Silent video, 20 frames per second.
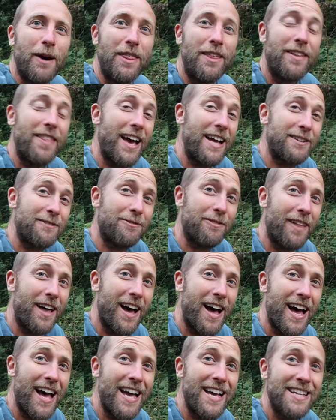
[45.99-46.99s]
Whether that's
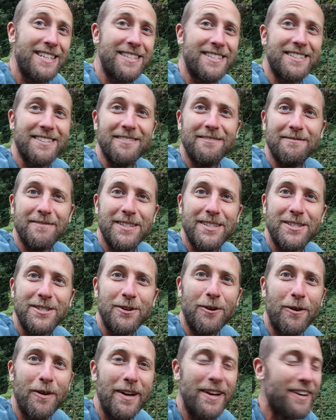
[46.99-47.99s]
flies,
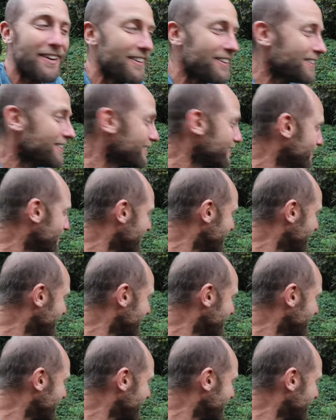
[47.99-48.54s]
soil,